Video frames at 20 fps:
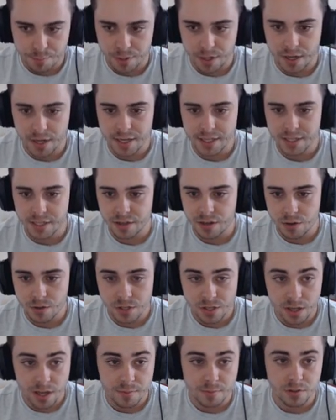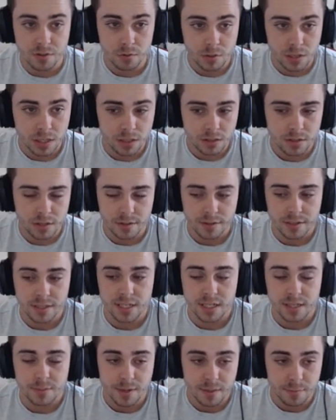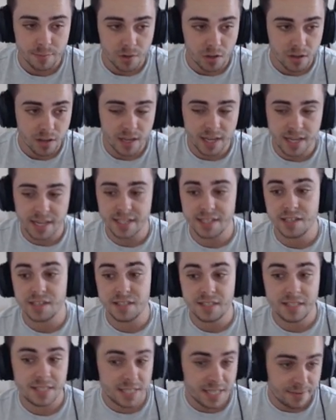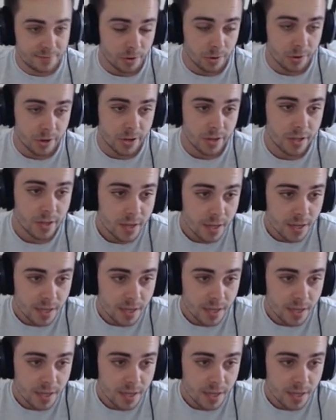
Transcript: but it's a ghost type as well, so it's a spin blocker, it is a defogger,